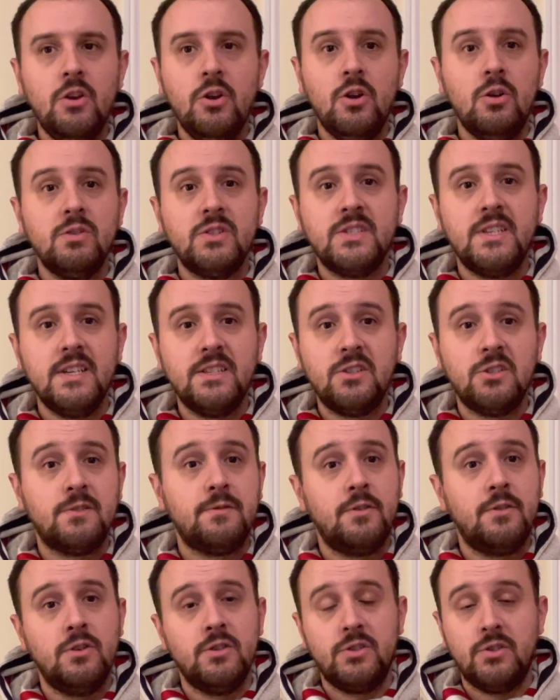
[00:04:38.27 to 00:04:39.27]
sinks his
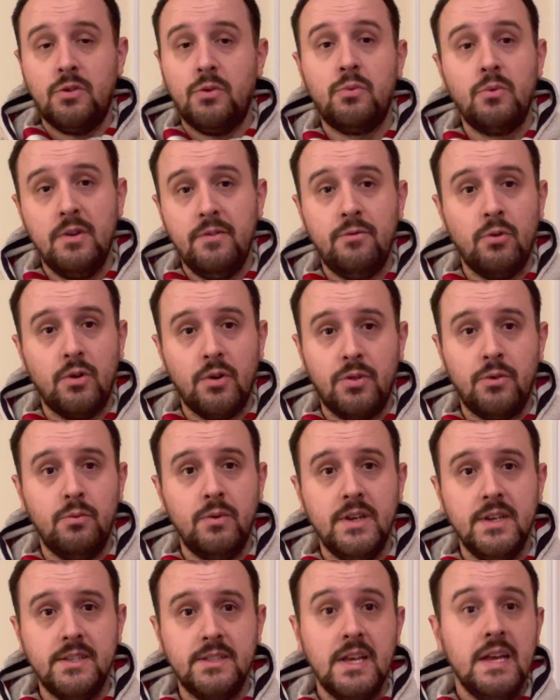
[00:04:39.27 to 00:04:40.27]
first 3-4
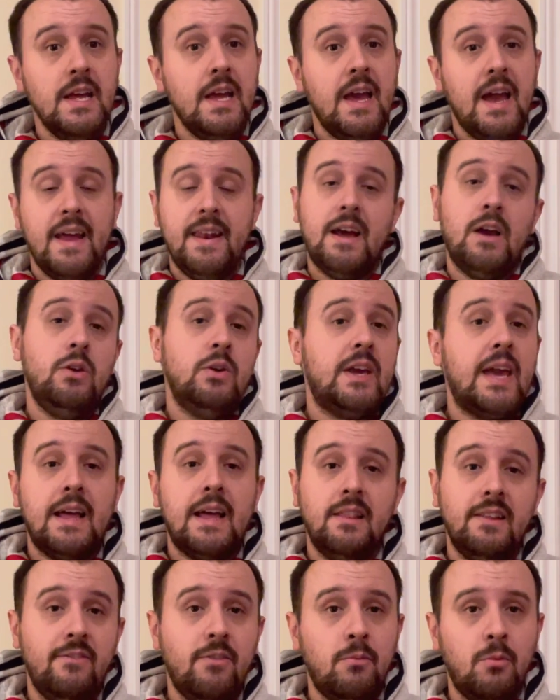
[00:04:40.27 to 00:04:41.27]
threes, and now you can't
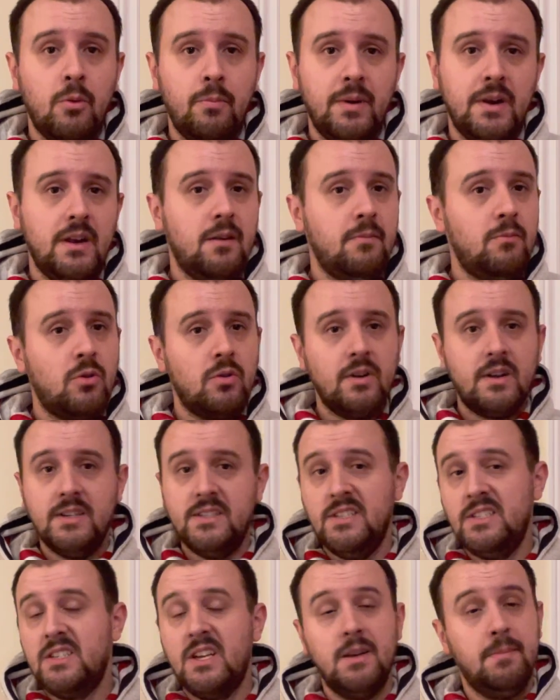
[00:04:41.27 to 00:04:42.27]
leave him open anymore because
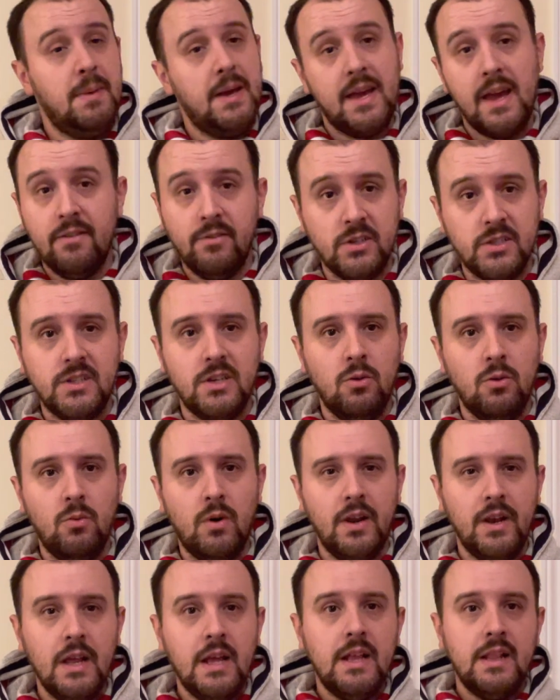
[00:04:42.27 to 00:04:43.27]
he's going to make every single
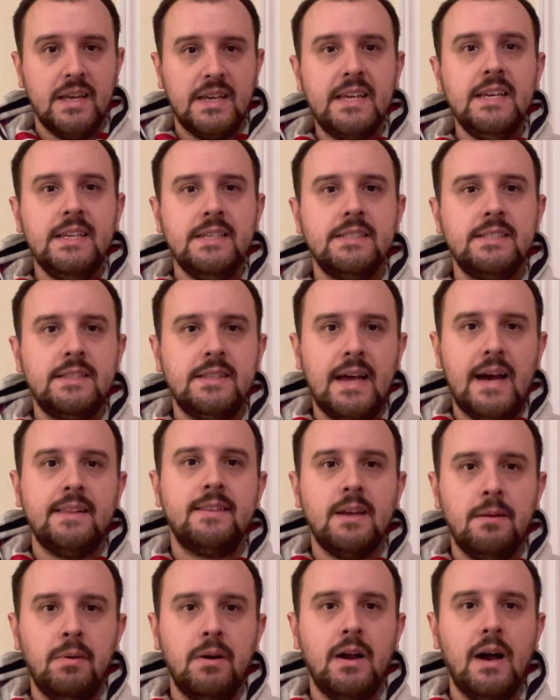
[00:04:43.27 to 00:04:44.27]
one. Like, he's that
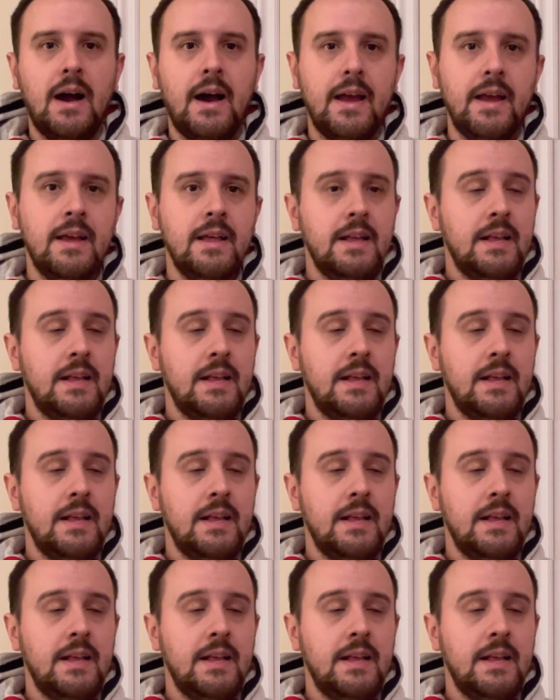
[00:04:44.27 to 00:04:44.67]
type of guy.